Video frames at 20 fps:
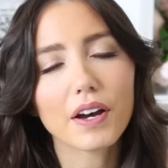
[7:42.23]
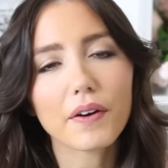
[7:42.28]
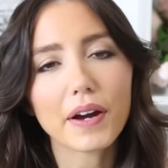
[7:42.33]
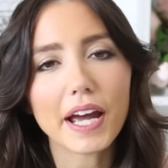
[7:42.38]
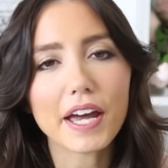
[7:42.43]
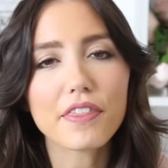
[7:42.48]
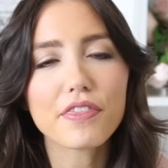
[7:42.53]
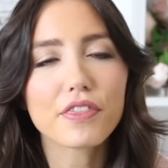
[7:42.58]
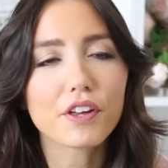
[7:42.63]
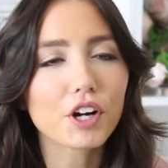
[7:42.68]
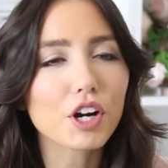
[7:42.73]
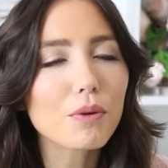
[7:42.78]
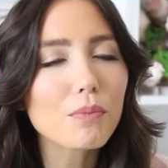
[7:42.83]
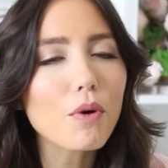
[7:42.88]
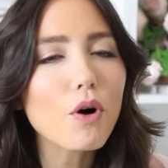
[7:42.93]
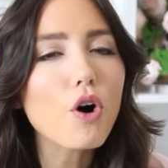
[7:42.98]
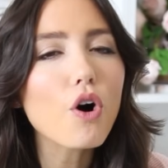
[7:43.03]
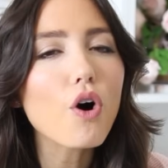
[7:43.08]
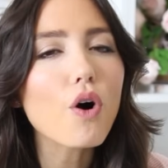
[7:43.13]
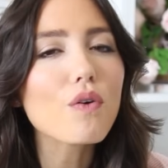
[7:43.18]
Okay,
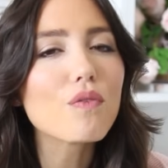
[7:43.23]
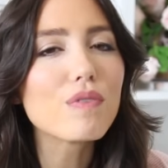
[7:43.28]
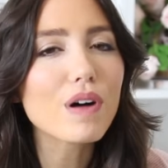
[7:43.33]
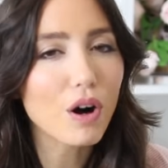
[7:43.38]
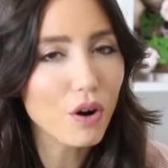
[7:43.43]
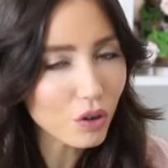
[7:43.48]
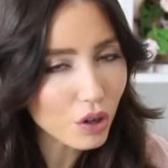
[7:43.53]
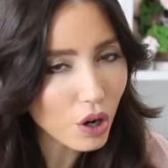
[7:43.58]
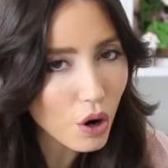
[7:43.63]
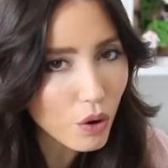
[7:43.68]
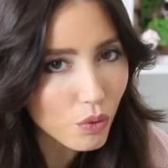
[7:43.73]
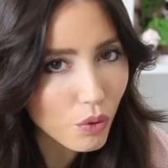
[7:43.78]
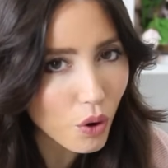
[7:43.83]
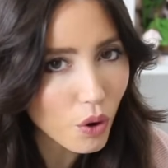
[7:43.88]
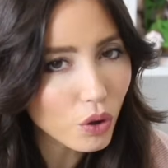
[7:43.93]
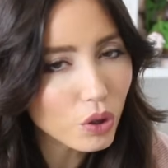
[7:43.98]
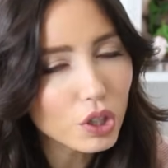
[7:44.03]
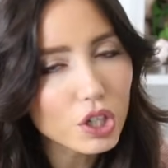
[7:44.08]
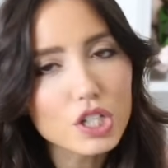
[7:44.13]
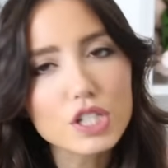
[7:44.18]
thermal Velcro
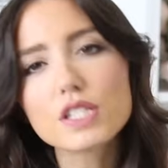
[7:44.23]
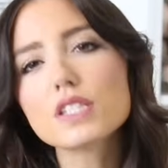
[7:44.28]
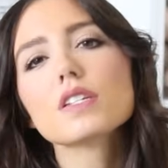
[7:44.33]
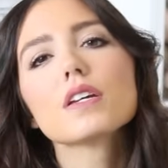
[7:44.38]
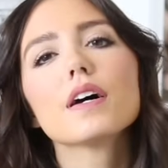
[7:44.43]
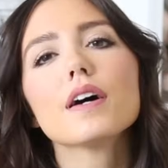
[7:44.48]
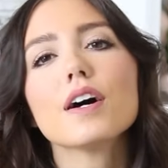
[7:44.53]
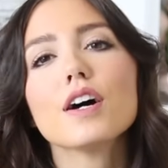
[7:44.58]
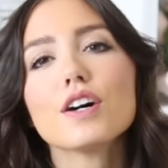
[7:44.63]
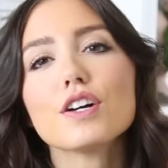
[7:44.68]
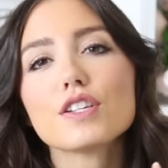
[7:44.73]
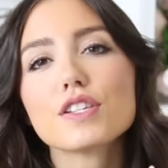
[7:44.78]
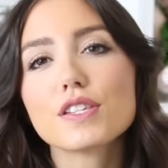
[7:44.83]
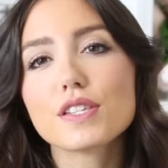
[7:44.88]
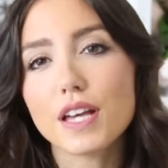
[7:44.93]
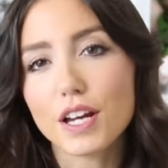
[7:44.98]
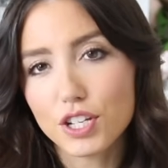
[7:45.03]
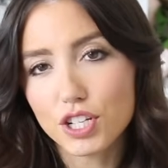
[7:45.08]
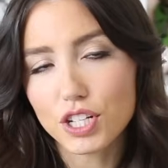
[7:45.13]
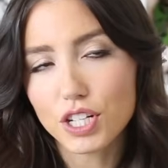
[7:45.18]
rollers,
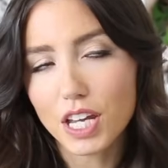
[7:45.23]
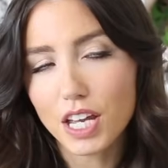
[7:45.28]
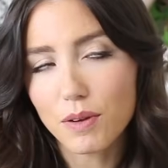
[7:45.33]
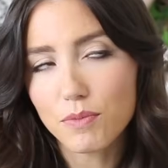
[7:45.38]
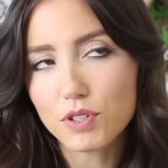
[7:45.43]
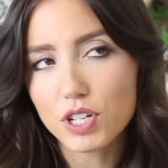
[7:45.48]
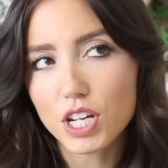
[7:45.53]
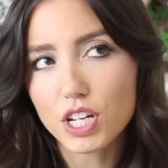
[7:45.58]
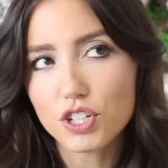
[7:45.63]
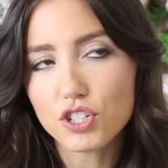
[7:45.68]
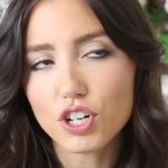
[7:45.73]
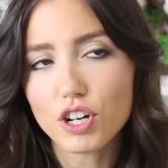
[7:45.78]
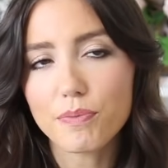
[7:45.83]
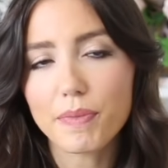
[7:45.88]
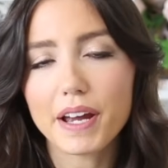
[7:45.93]
such a game changer.